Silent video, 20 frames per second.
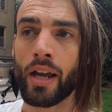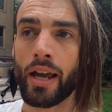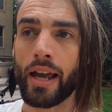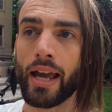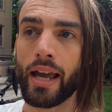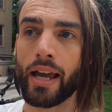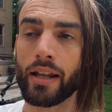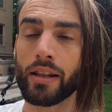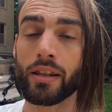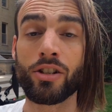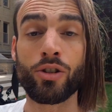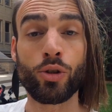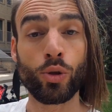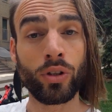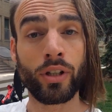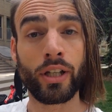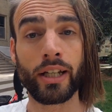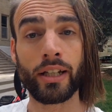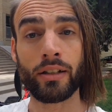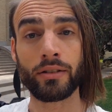and the
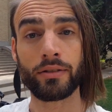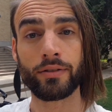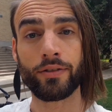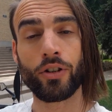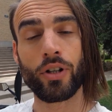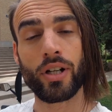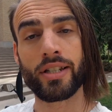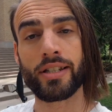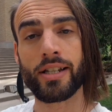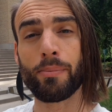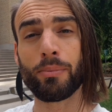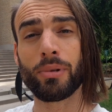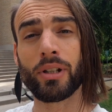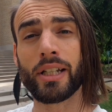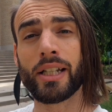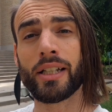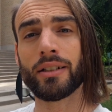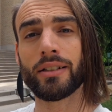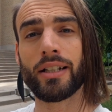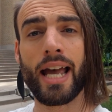toolkit for
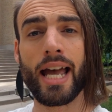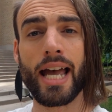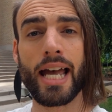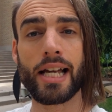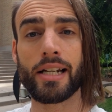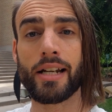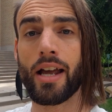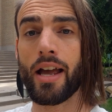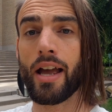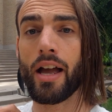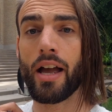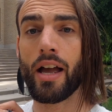assembly had